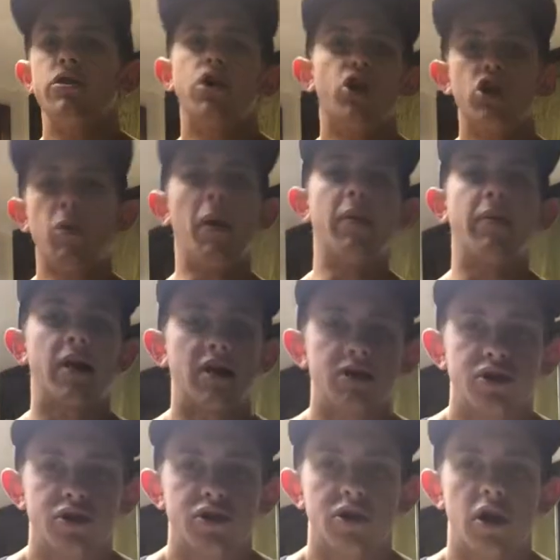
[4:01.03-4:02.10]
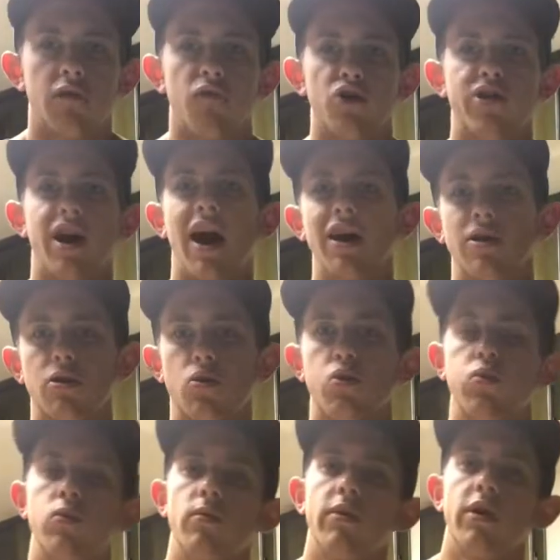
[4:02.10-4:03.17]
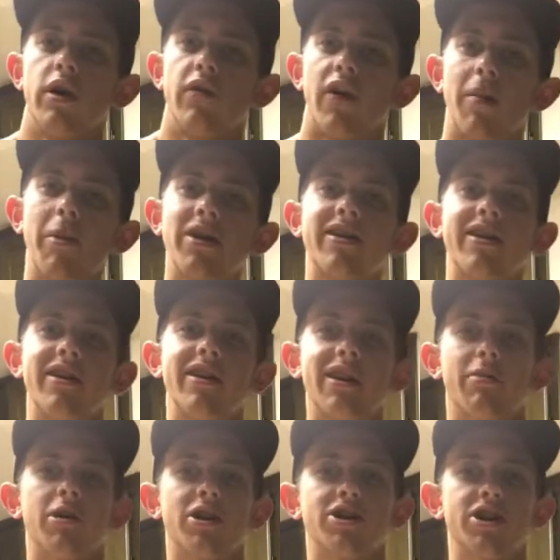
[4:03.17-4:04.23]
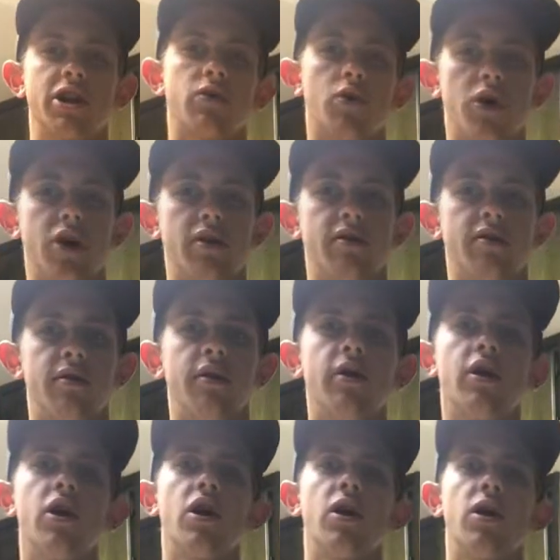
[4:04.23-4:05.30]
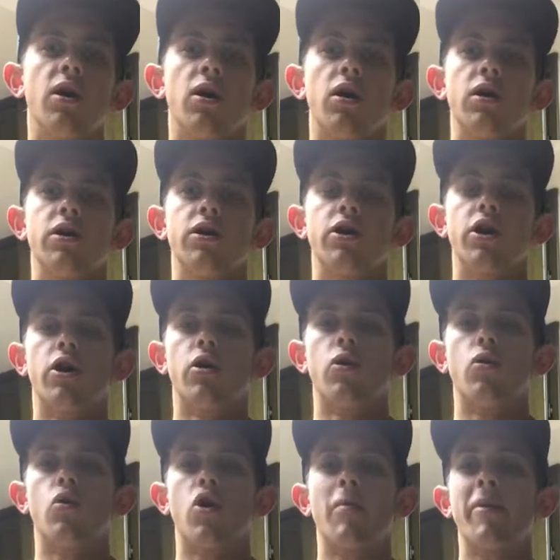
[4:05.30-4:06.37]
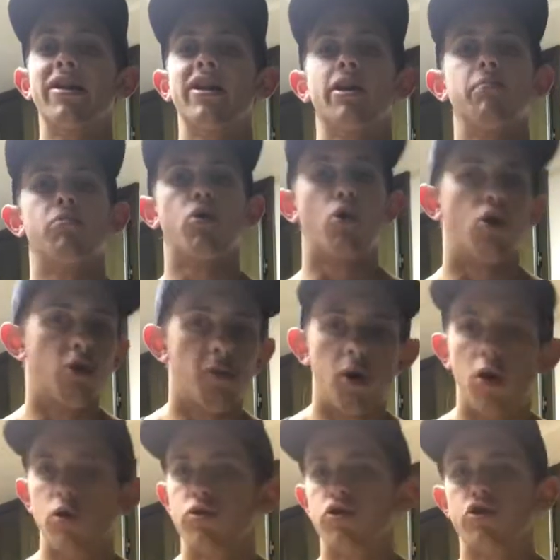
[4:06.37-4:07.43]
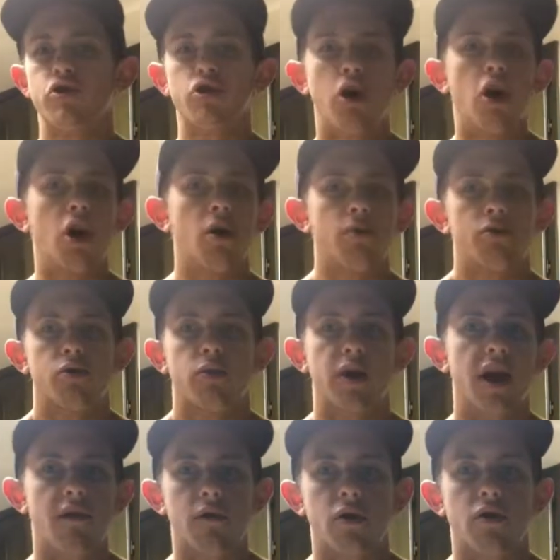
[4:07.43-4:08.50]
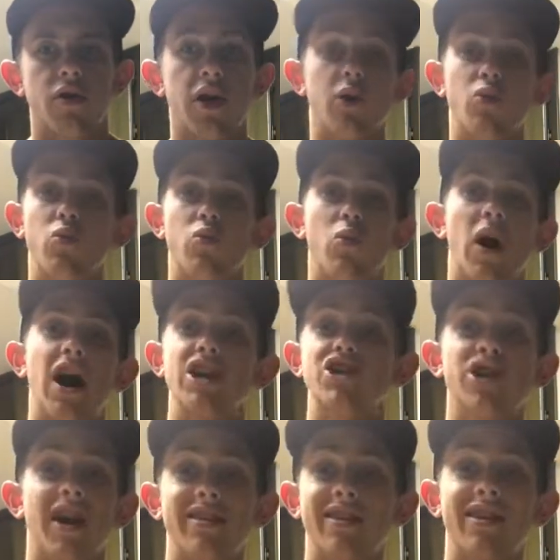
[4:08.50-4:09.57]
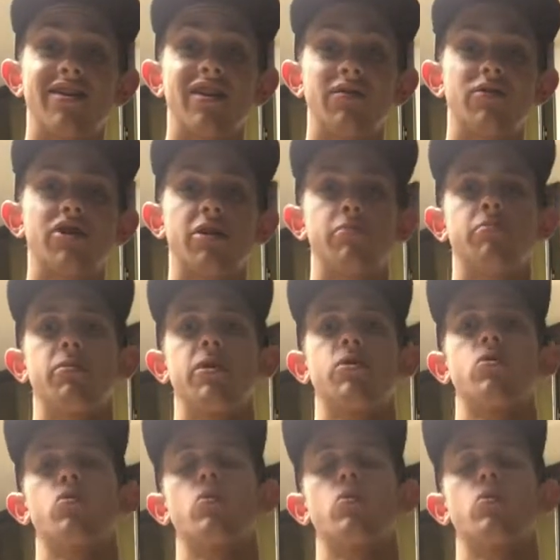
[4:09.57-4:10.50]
you might be asking yourself, well, Tyler, if I'm not taking anabolic steroids, or I'm not taking pro-hormones or SARMs or whatever, then why should I take a liver supplement?